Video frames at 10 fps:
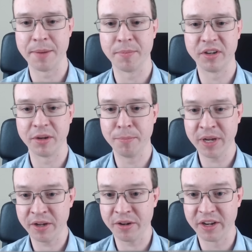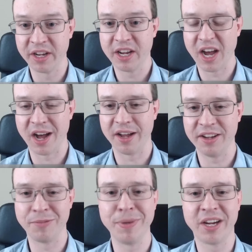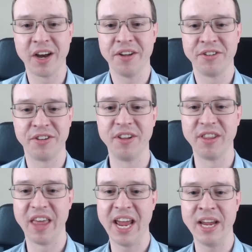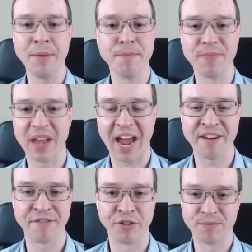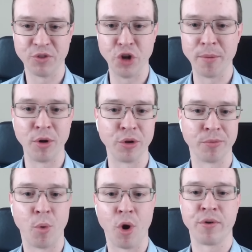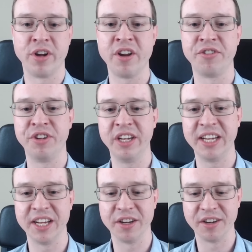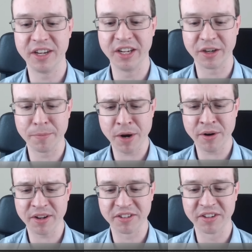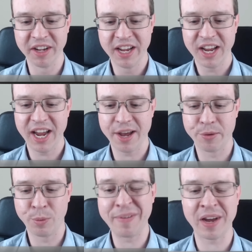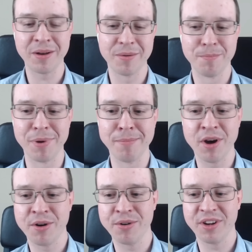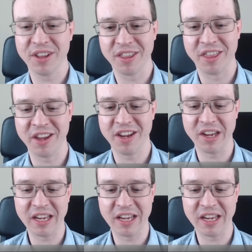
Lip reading: to build, is because they have double or more redundancy in components. And we might bemoan the